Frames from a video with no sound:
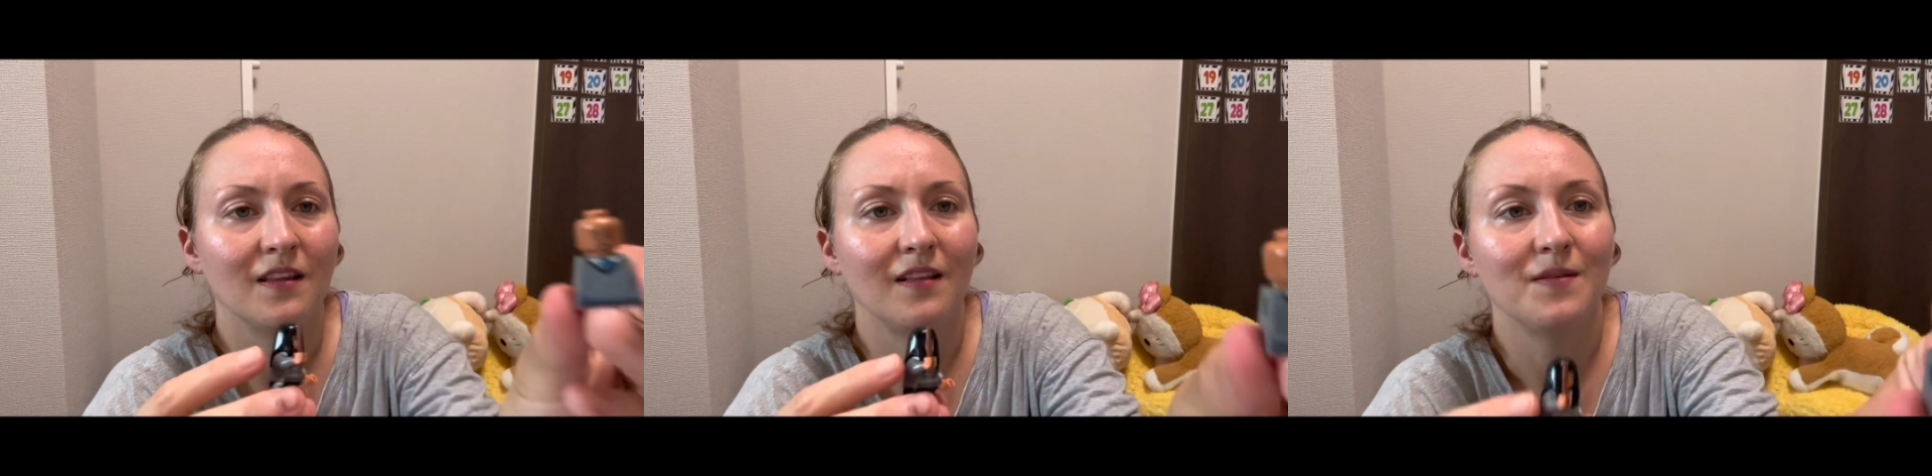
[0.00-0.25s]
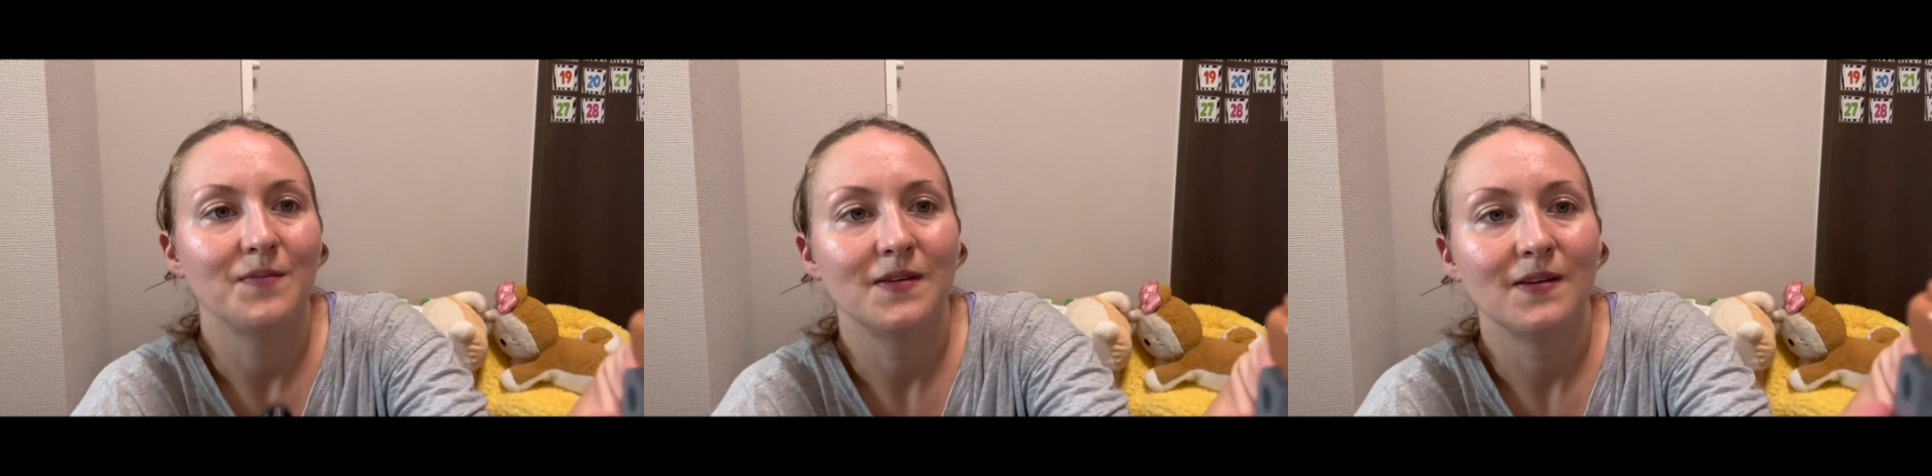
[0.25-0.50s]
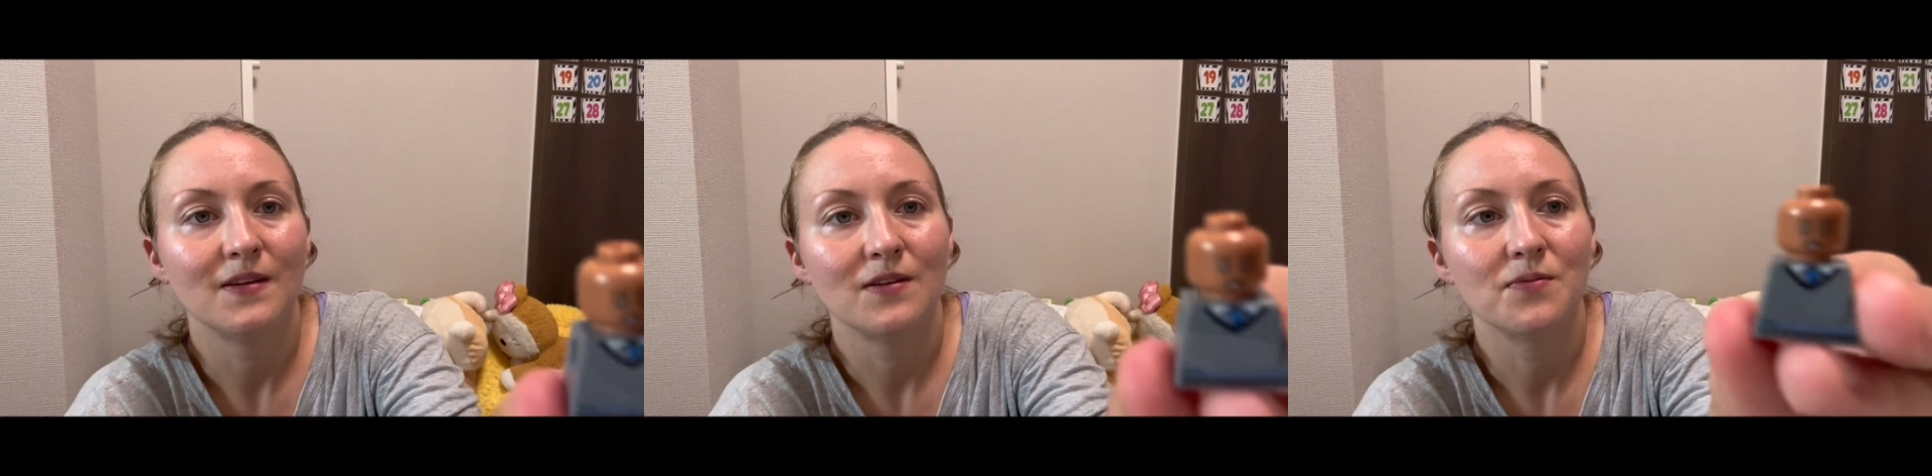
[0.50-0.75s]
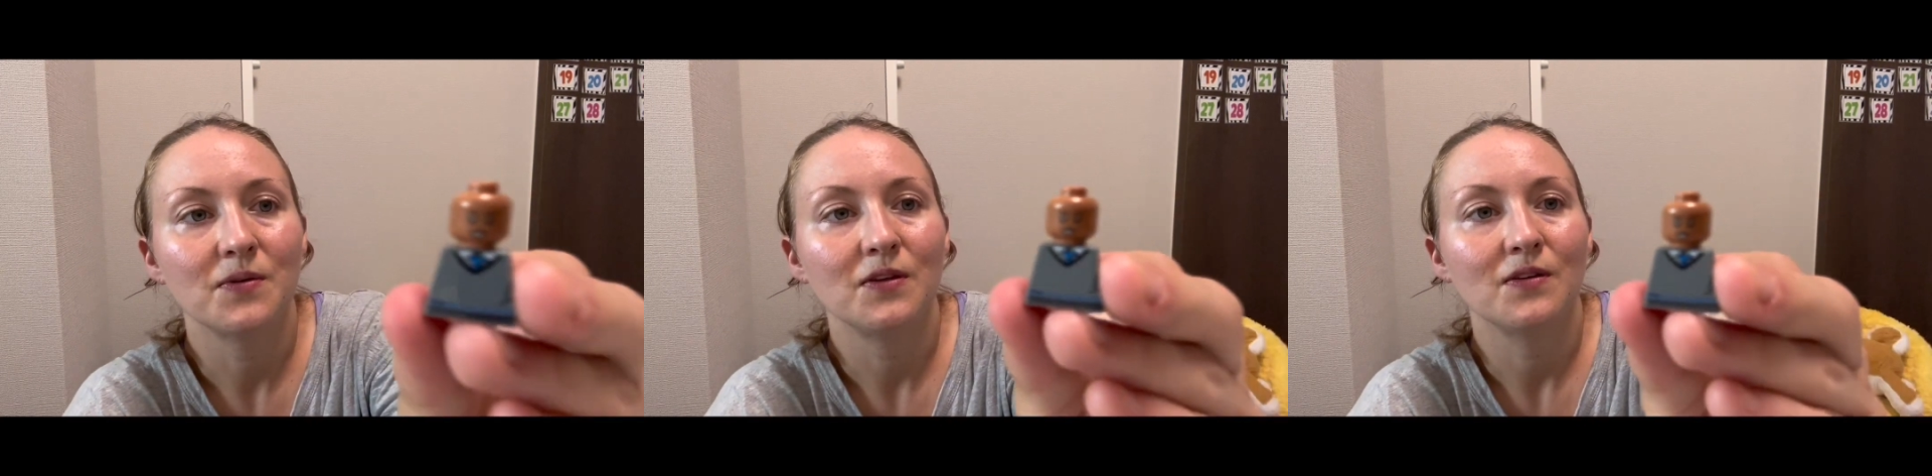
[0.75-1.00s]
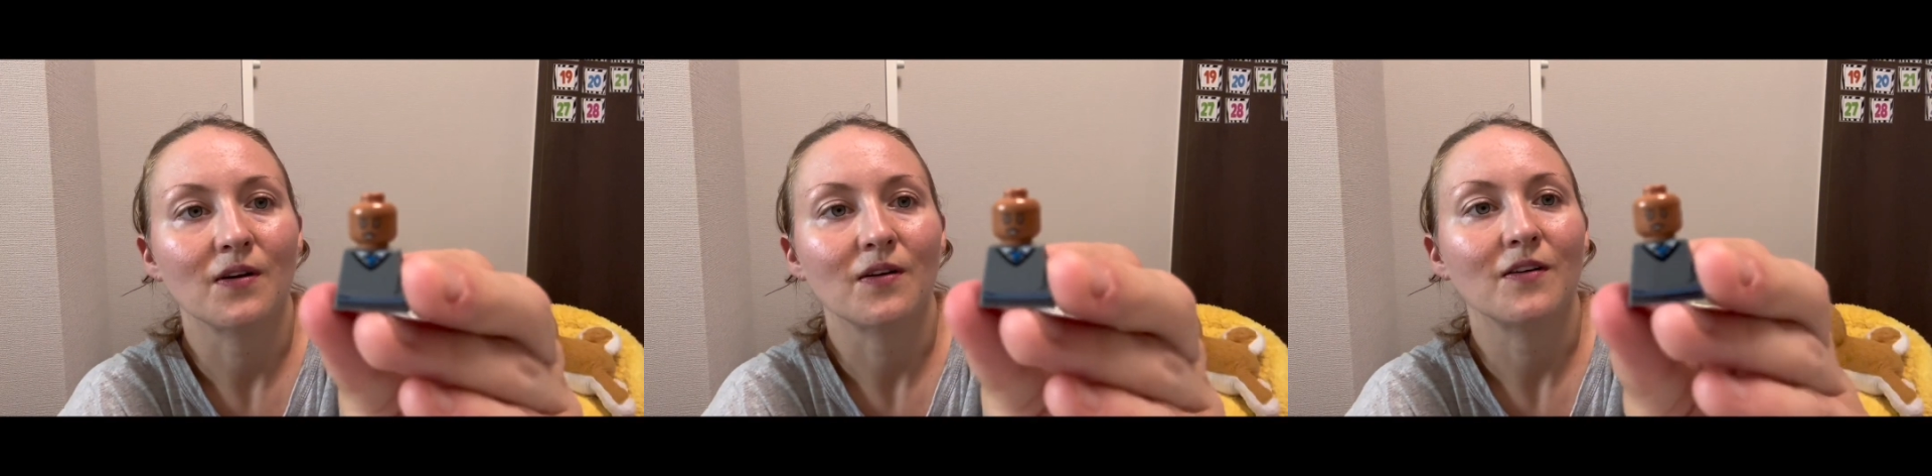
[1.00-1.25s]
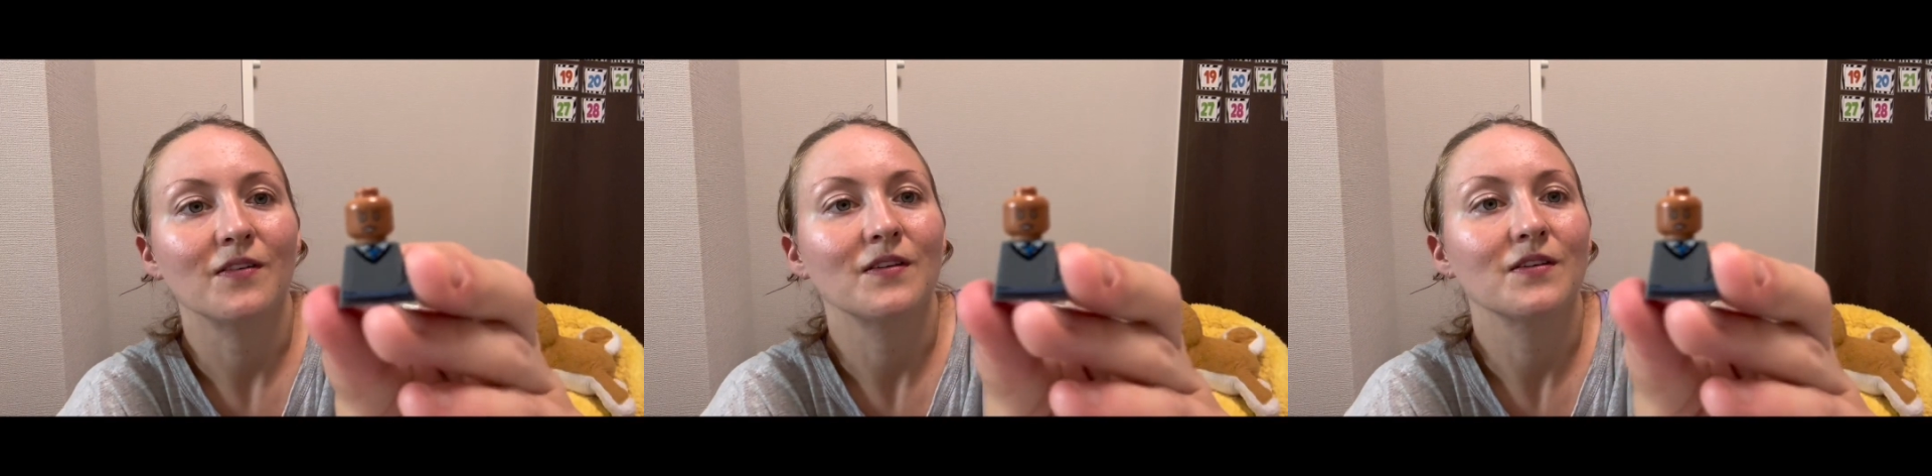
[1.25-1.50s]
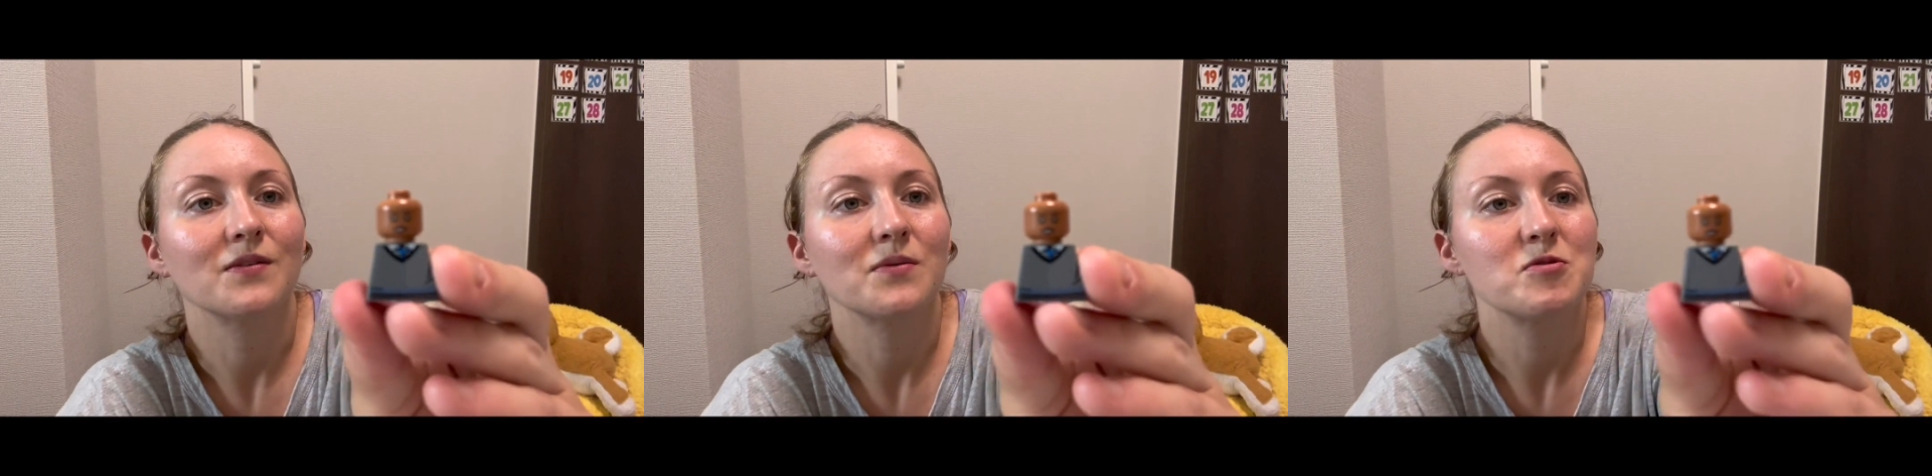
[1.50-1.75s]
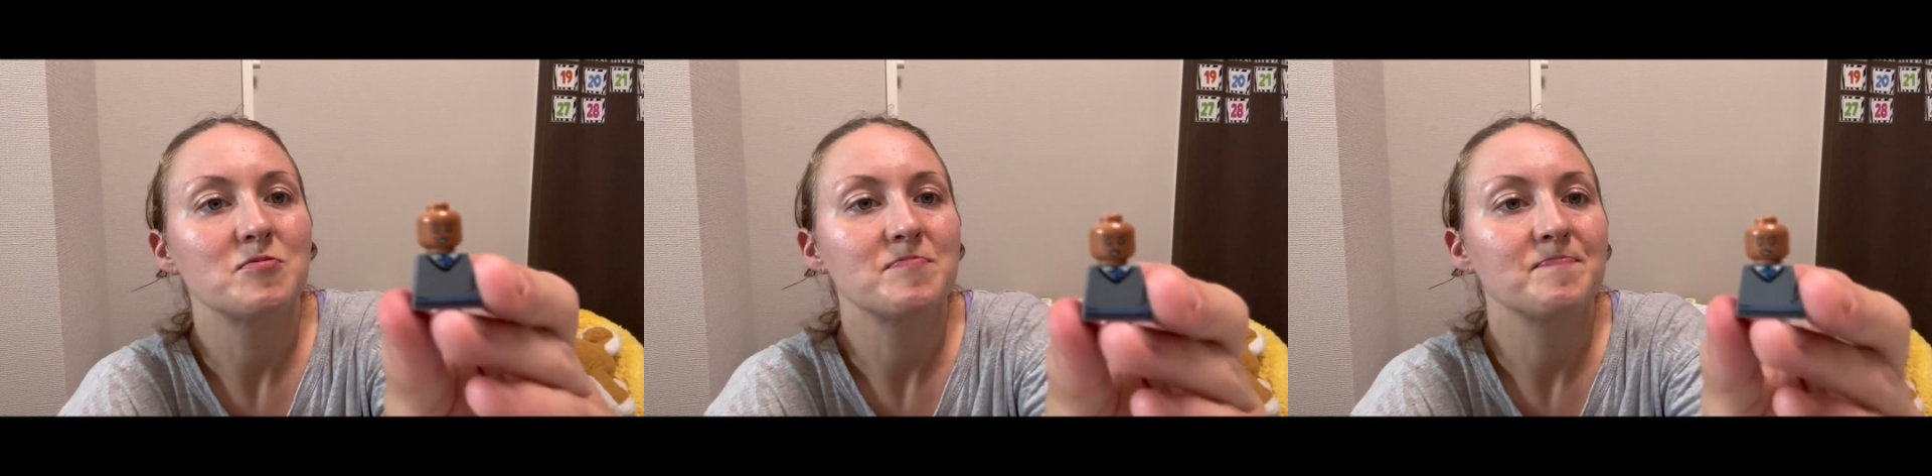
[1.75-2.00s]
lipstick is really dark on this
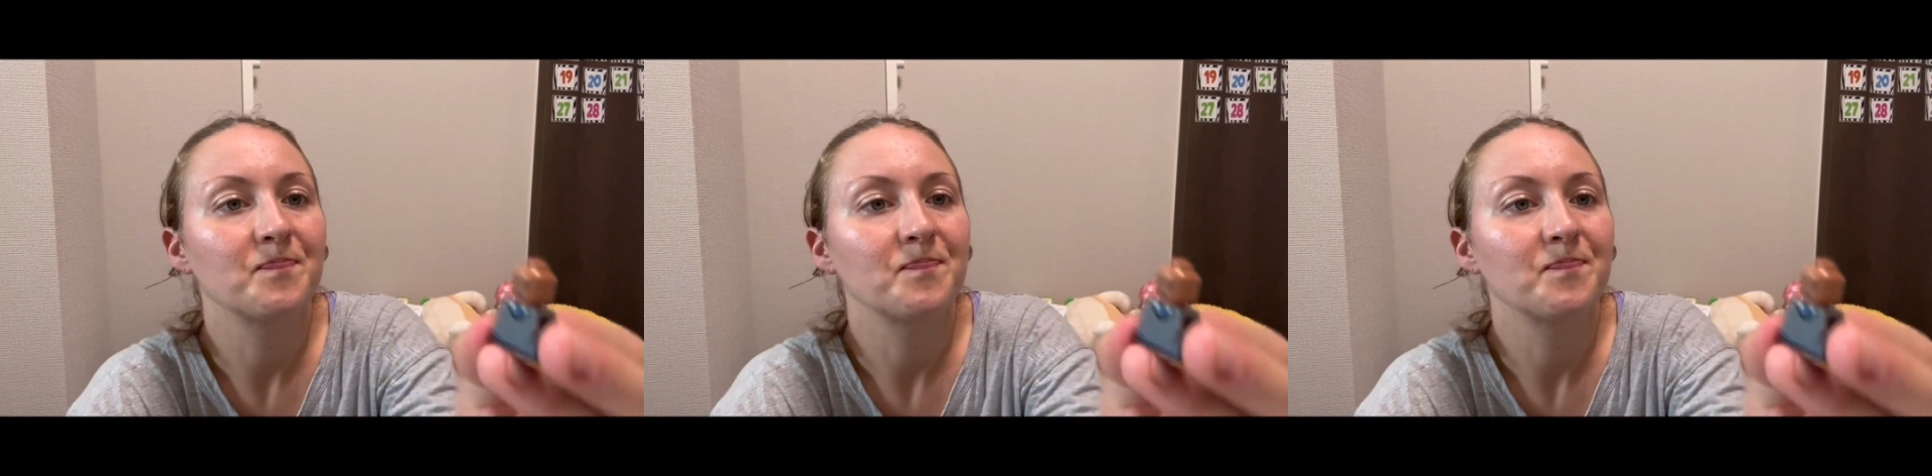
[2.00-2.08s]
one.